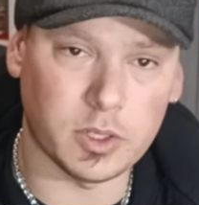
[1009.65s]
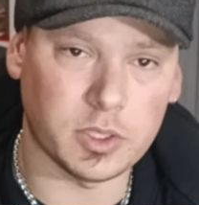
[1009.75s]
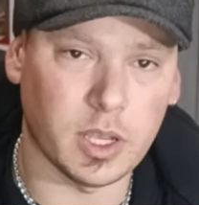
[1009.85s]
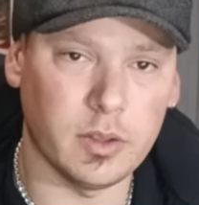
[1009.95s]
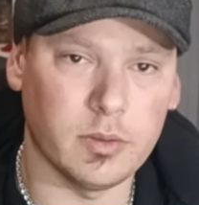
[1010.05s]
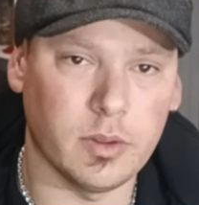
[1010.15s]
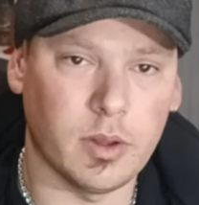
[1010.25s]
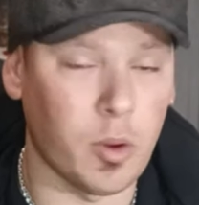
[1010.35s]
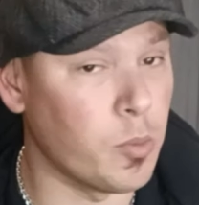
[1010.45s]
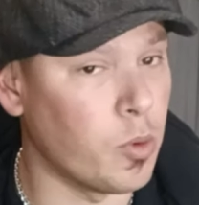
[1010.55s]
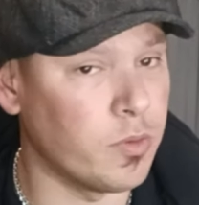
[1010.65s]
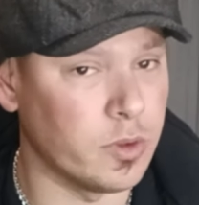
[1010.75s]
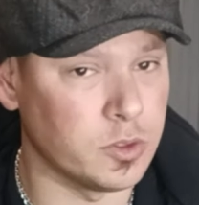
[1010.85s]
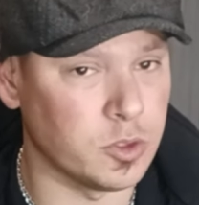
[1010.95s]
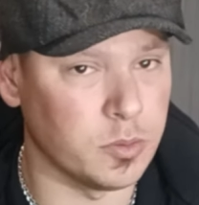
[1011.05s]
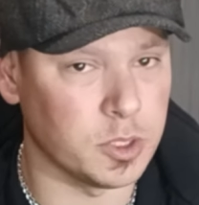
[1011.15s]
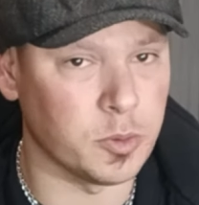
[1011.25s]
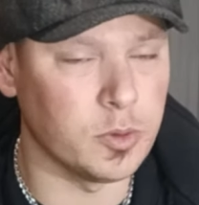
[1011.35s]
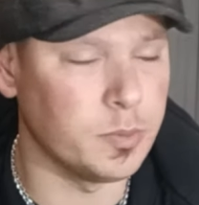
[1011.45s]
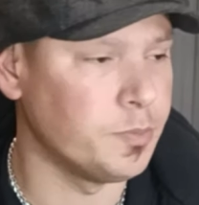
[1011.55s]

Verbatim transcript: to say. I won't waffle on too much more.